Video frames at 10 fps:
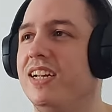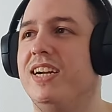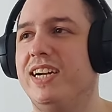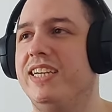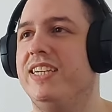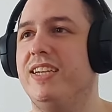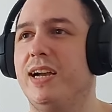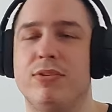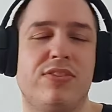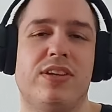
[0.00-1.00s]
I, I
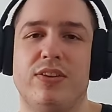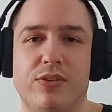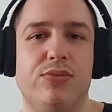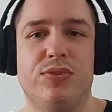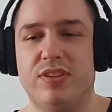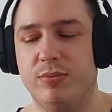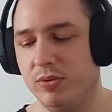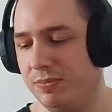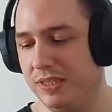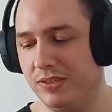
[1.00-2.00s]
won't say Ufotable
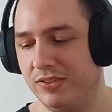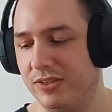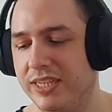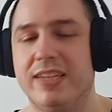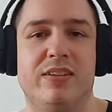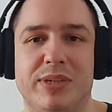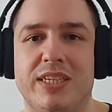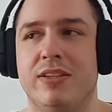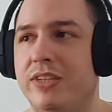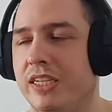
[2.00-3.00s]
because, again, they're
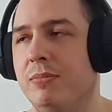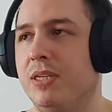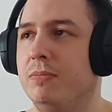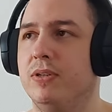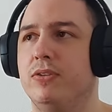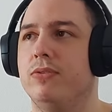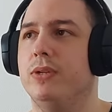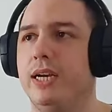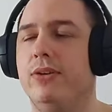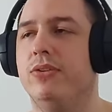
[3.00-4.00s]
making the anime, but
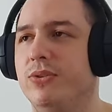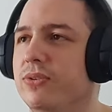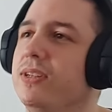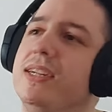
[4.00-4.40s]
I don't know.